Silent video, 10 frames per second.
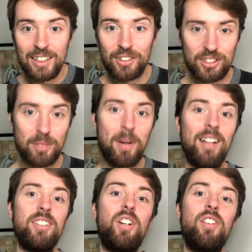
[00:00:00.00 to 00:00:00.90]
Crystal
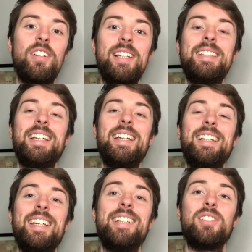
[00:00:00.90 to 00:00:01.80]
Palace currently sitting
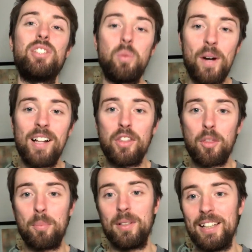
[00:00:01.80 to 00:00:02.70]
in
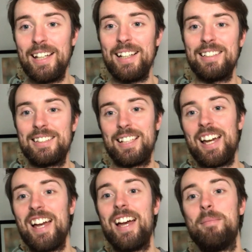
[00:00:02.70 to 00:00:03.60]
12th place.
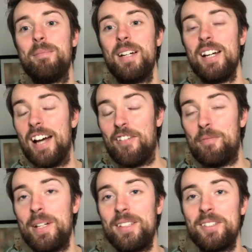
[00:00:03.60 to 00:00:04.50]
Have
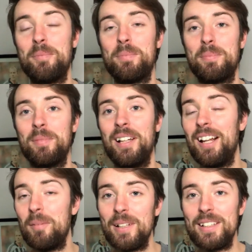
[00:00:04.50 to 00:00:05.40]
picked up a
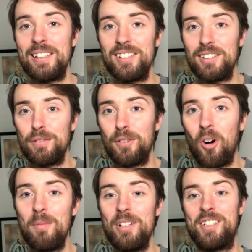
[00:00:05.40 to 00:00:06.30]
little bit of decent
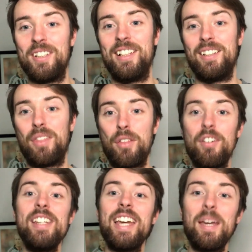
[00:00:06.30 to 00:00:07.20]
form recently.
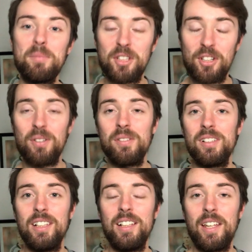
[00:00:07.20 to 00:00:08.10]
Three games ago,
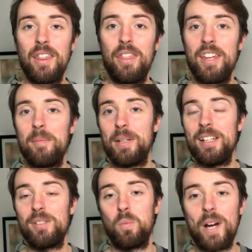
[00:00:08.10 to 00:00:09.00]
they
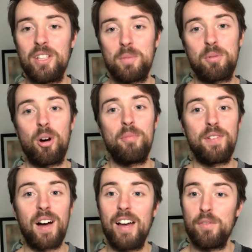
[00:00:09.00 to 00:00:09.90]
beat West Brom
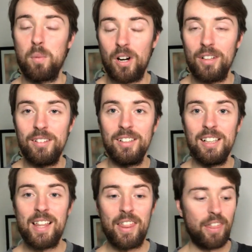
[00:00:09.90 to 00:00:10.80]
5-1.
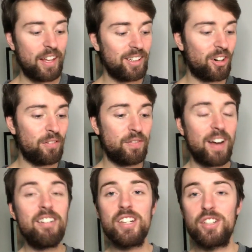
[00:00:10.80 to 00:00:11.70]
Then got a
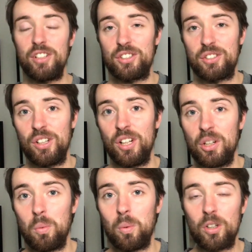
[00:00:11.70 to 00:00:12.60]
very good
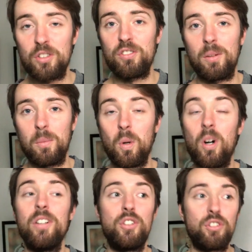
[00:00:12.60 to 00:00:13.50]

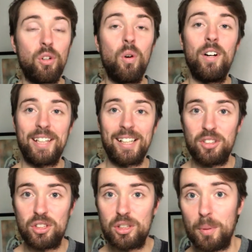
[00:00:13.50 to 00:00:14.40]
1-1 draw
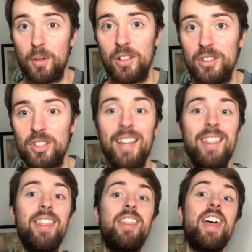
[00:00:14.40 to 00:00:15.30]
against Spurs.
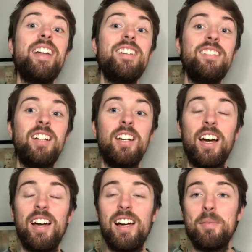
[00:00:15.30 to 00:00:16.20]
And then
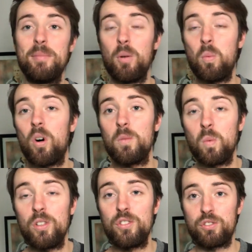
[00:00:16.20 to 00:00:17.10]
a
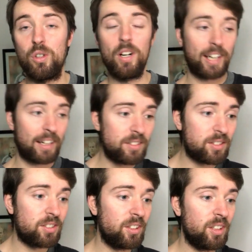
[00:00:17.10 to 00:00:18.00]
1-1 draw
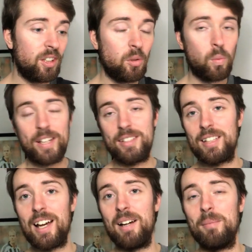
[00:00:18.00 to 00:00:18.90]
against West
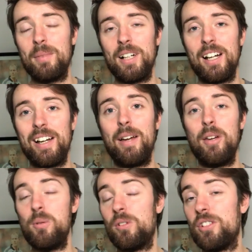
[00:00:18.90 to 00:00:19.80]
Ham,
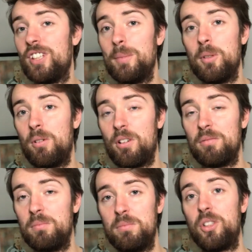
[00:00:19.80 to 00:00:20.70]
who were a team who were
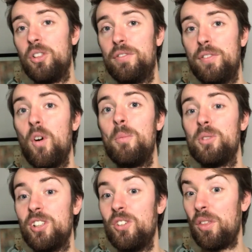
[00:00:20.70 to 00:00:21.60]
on good form.
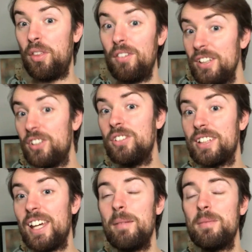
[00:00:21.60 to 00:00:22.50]
So, you know, three good
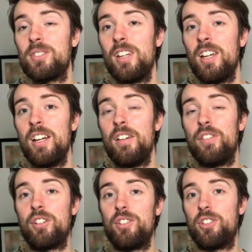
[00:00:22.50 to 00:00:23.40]
games for
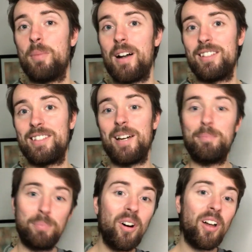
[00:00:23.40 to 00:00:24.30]
Crystal Palace there.
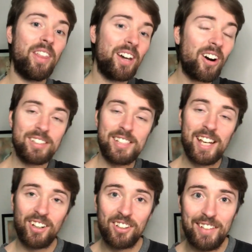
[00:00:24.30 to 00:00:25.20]
But they are
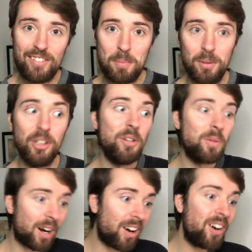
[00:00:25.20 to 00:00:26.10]
taking on Liverpool, who
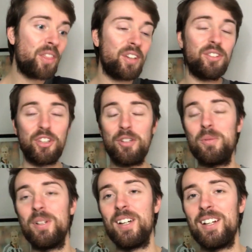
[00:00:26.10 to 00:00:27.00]
are the
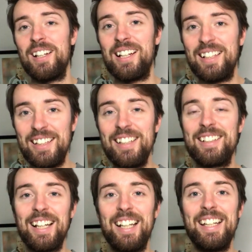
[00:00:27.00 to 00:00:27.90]
new league
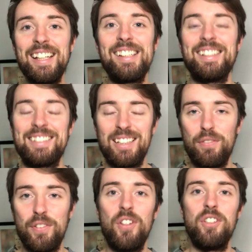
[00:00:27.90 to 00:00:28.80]
leaders in
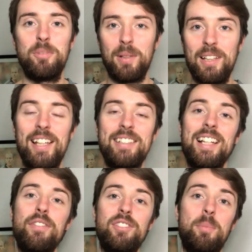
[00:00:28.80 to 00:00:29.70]
first place
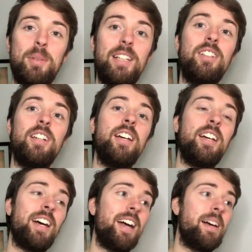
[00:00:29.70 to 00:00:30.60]
after beating
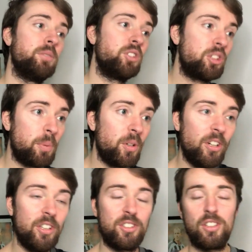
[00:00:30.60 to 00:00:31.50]

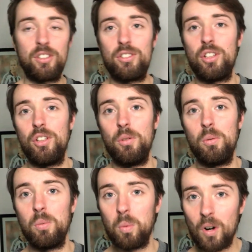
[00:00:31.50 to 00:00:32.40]
Spurs
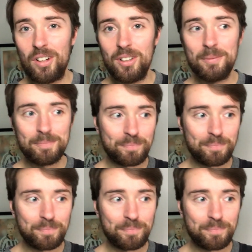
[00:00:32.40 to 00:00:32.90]
2-1.